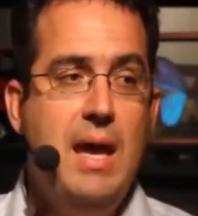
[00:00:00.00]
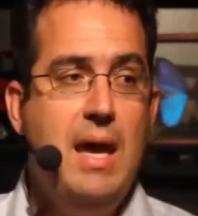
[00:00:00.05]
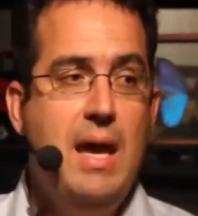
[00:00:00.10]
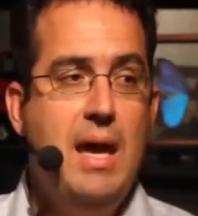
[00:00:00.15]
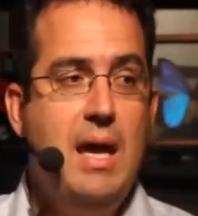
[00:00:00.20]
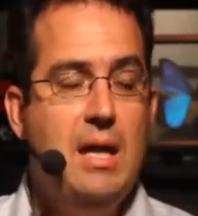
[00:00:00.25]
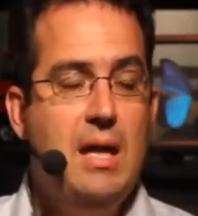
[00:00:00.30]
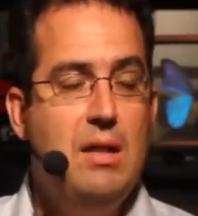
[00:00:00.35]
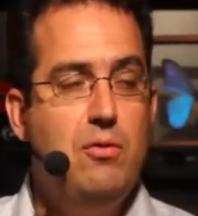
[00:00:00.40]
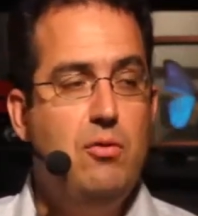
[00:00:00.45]

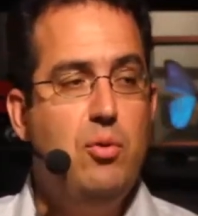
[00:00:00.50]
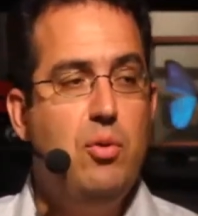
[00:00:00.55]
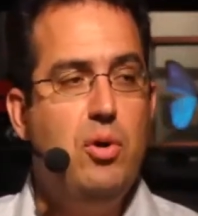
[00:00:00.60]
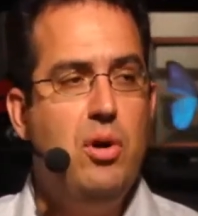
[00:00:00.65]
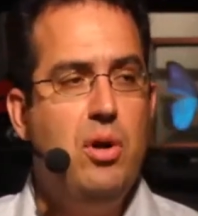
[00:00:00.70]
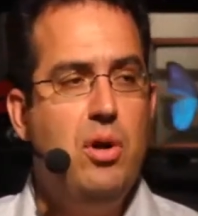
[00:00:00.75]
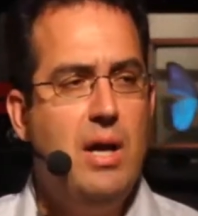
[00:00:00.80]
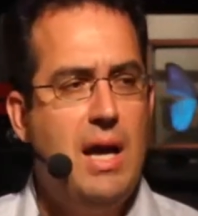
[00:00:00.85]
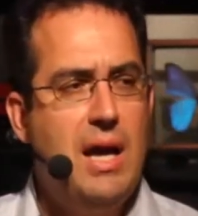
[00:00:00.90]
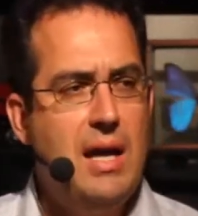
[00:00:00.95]
And
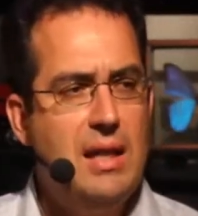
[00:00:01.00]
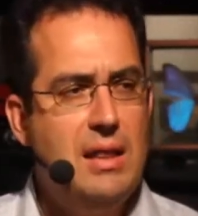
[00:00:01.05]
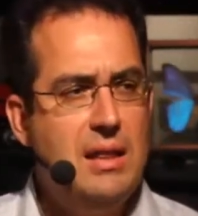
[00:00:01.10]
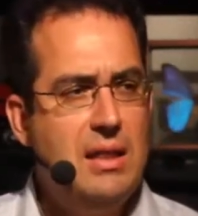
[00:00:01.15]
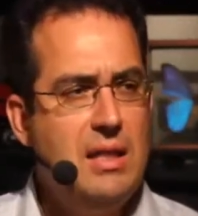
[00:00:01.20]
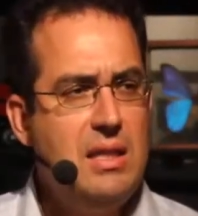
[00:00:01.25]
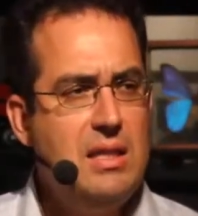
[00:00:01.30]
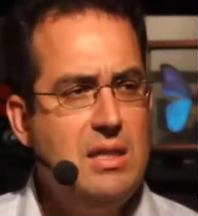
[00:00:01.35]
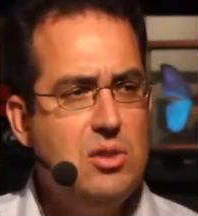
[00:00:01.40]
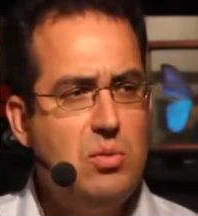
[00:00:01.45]
for at
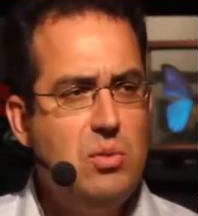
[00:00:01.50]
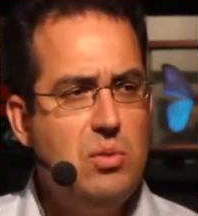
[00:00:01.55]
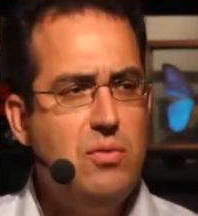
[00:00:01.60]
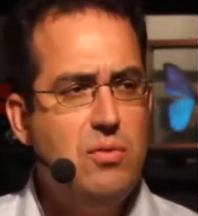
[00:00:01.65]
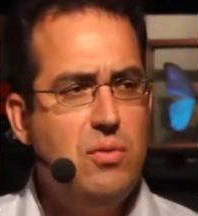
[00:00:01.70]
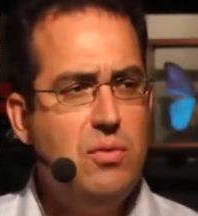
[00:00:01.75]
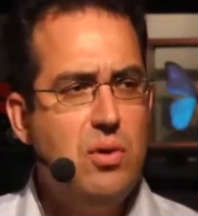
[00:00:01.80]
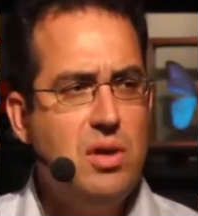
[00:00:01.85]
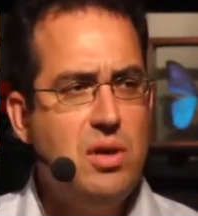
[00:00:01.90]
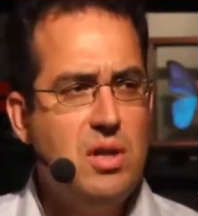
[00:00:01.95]
least
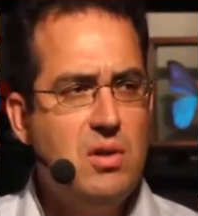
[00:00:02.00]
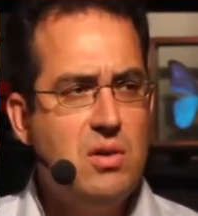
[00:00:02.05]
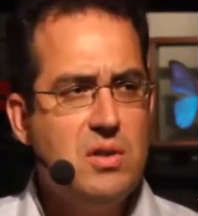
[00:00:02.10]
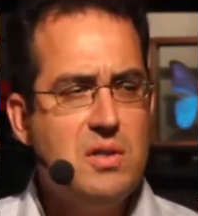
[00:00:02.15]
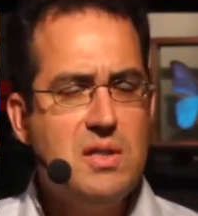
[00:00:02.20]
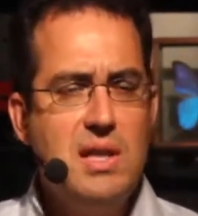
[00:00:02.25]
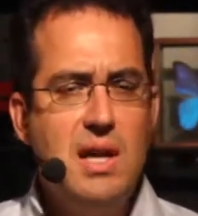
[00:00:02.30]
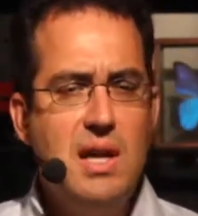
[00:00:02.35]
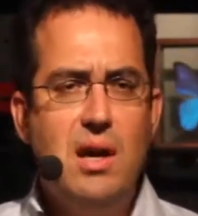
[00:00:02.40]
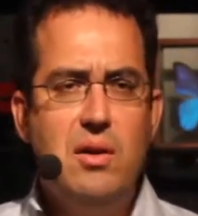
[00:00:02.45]
3-4
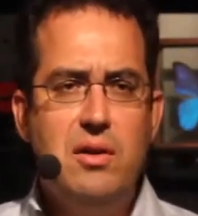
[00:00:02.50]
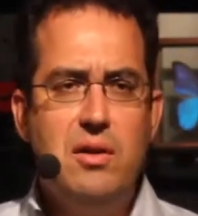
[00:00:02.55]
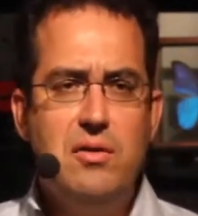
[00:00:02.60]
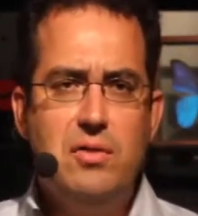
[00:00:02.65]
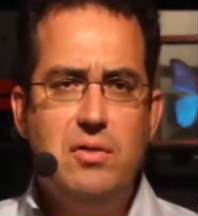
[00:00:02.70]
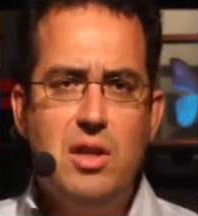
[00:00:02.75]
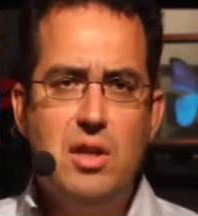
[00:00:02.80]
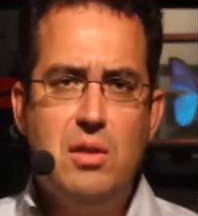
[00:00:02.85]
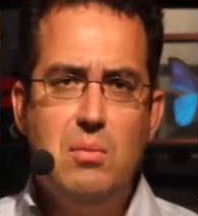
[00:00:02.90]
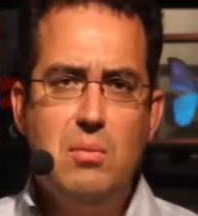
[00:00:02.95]
years now, if
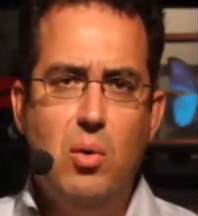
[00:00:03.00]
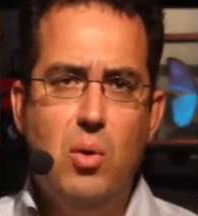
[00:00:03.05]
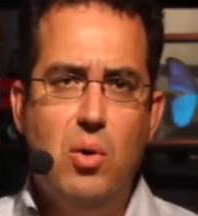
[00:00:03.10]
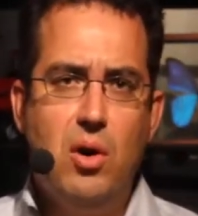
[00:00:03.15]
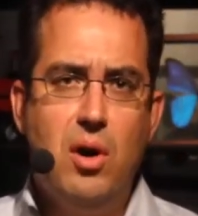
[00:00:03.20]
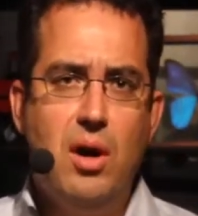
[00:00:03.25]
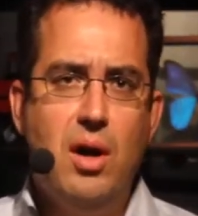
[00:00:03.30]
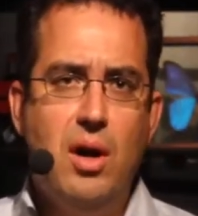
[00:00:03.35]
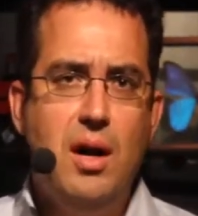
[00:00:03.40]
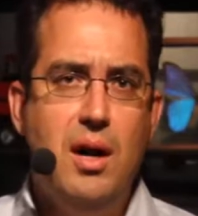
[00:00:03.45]
not
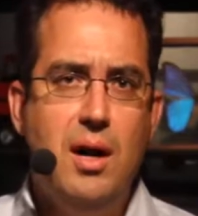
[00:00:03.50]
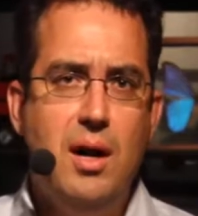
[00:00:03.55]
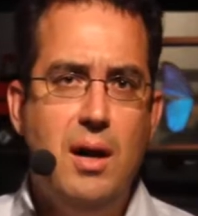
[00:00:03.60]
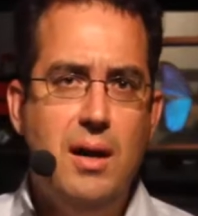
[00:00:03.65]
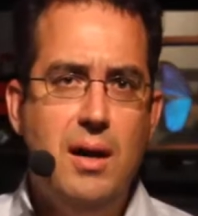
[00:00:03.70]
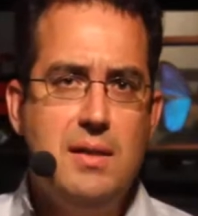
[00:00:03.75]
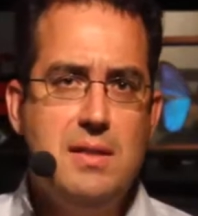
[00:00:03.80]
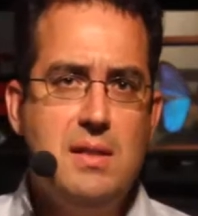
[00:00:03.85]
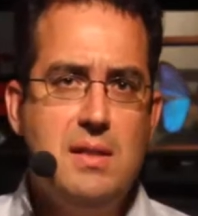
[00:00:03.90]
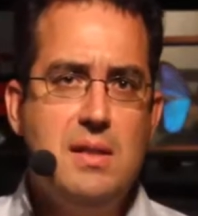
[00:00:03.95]
more,
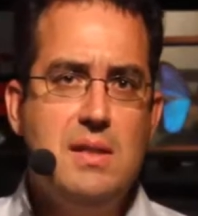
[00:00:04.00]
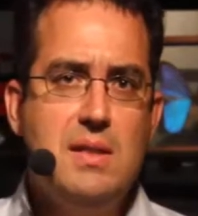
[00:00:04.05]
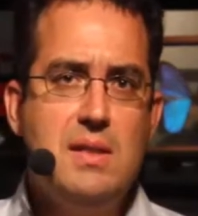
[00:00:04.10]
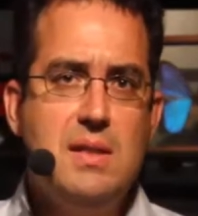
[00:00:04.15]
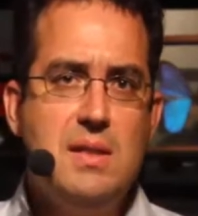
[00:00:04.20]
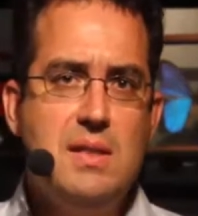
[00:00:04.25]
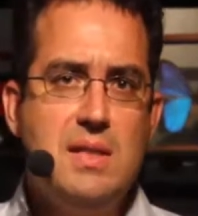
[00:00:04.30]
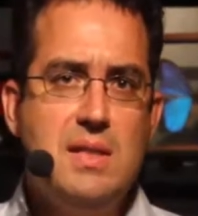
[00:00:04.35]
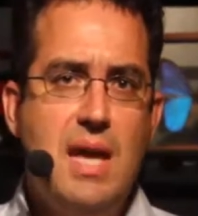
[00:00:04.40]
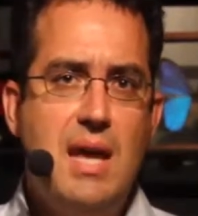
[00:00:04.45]

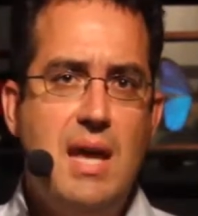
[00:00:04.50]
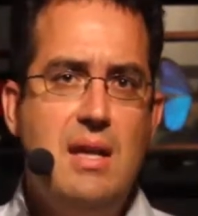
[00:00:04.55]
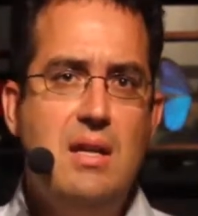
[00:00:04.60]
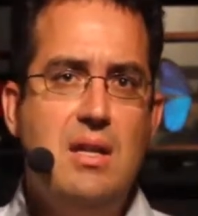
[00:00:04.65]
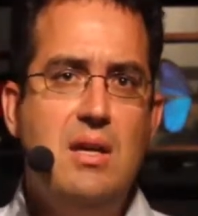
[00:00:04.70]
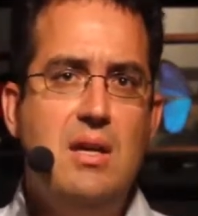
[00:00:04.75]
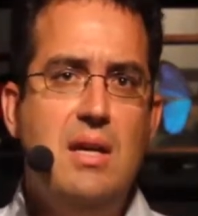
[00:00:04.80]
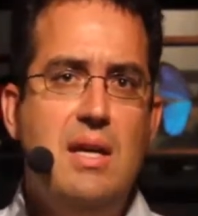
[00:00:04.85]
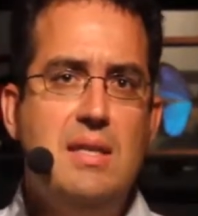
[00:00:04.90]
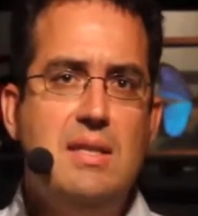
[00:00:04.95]
Statistics
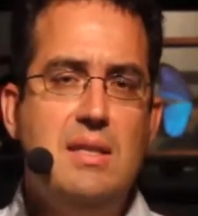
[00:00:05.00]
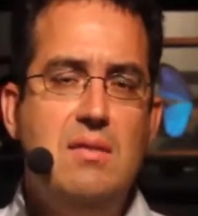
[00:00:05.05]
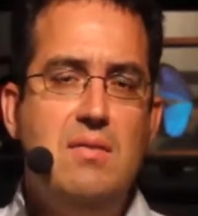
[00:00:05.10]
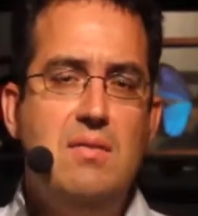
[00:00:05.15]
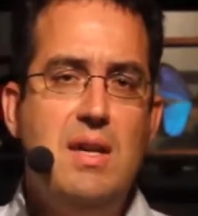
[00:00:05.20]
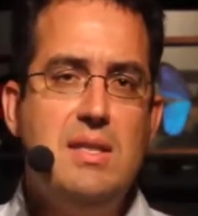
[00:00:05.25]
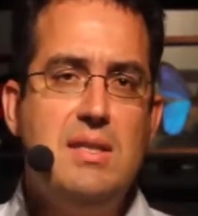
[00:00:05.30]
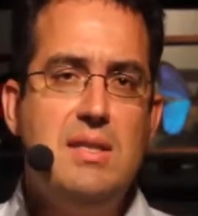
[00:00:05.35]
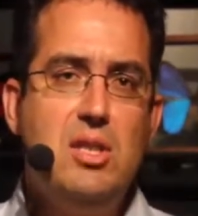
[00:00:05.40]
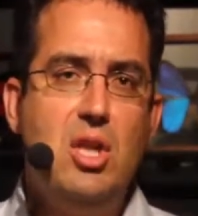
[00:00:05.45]
Canada has
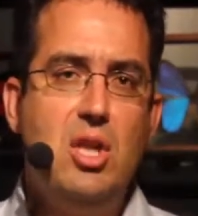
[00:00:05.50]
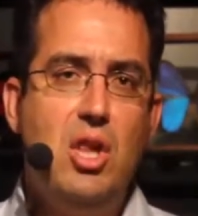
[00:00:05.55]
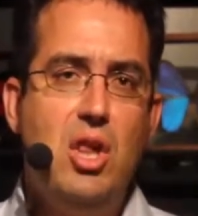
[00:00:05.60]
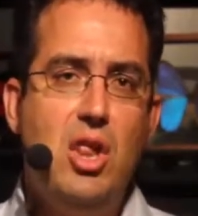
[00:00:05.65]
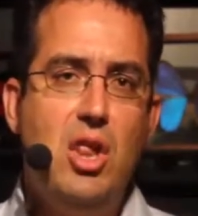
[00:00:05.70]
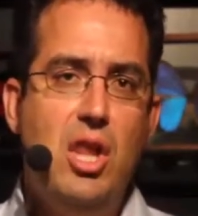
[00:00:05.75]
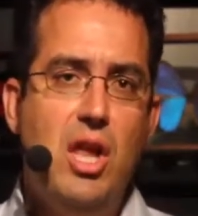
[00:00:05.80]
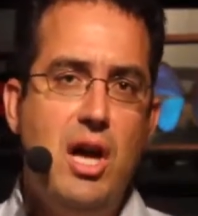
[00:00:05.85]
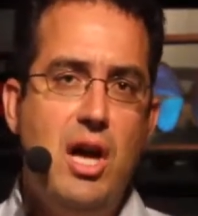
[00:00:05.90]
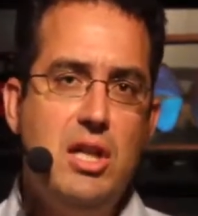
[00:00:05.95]
invested a
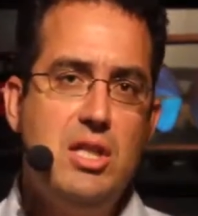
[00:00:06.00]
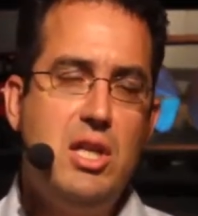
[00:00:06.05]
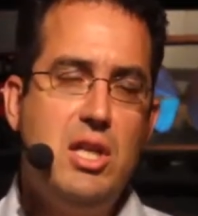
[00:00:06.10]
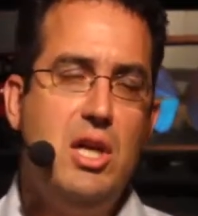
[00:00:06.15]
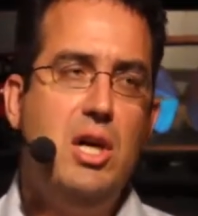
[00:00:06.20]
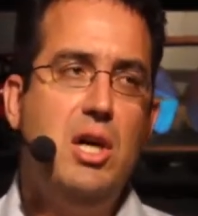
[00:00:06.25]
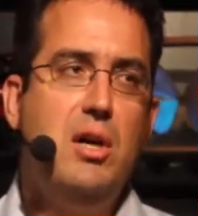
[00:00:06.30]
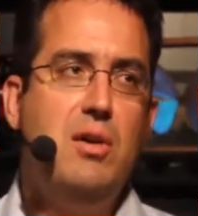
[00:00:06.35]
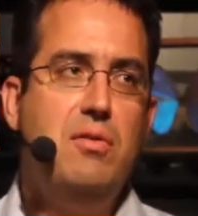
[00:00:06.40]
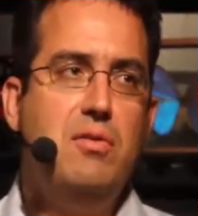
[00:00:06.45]
lot
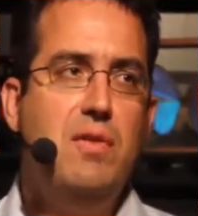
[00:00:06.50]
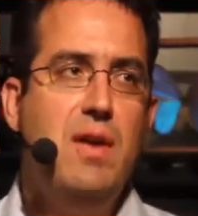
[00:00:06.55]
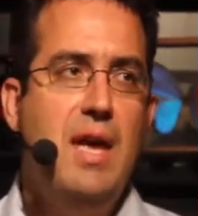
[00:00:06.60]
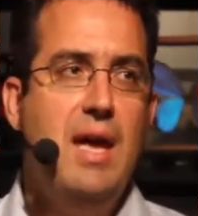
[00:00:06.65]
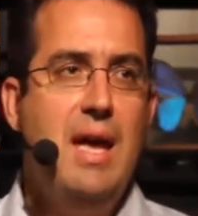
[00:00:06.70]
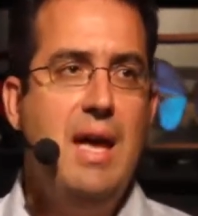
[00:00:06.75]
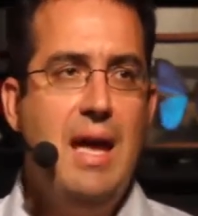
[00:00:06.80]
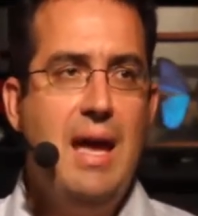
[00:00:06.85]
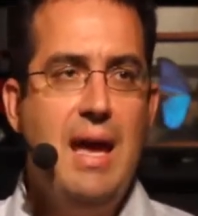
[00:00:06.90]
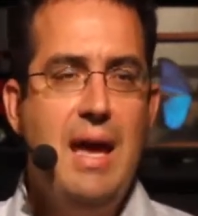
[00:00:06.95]
of
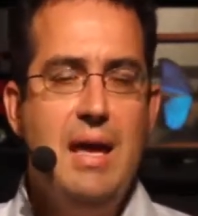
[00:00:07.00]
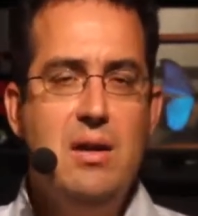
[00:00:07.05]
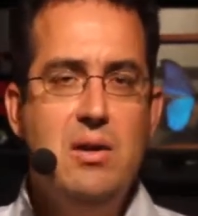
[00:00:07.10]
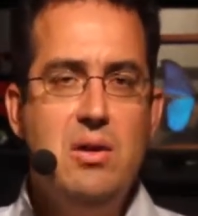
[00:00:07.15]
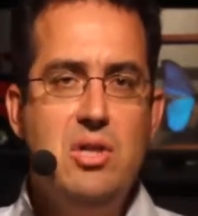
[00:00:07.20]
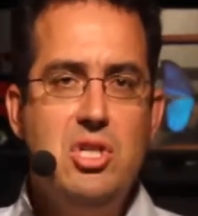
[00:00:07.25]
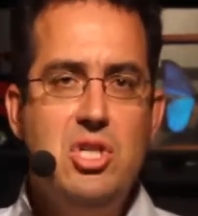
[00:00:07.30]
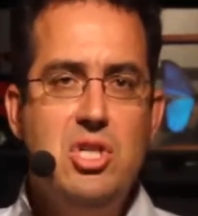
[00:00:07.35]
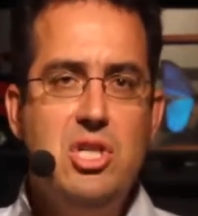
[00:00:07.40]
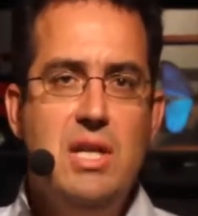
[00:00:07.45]

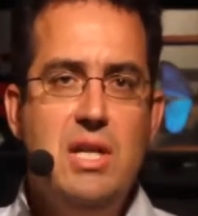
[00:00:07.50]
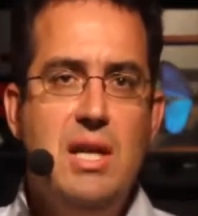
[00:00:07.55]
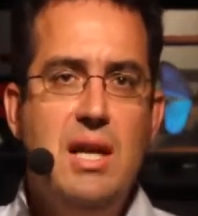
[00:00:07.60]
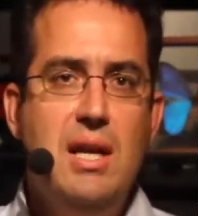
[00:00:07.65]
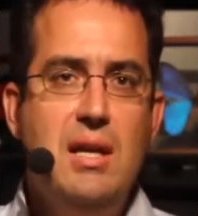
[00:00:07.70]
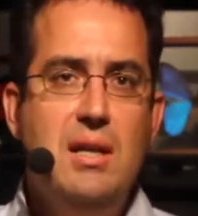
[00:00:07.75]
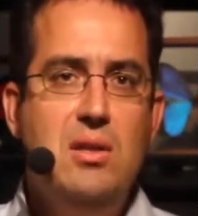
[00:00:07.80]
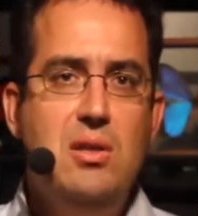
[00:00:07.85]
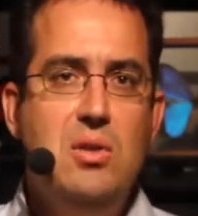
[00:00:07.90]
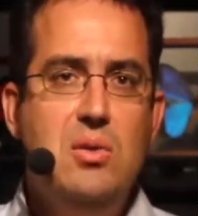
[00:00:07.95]
energy
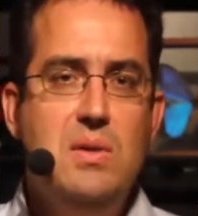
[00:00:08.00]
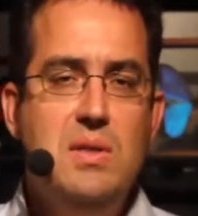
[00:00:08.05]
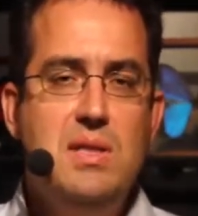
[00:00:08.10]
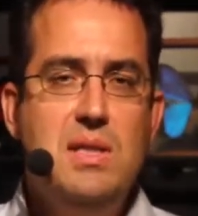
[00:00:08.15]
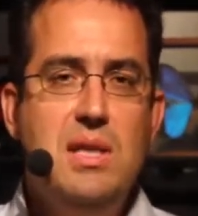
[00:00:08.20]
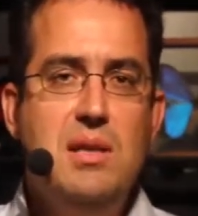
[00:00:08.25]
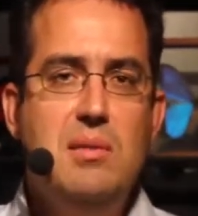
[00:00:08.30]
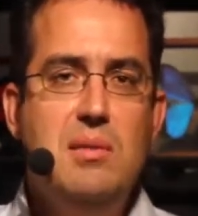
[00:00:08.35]
in using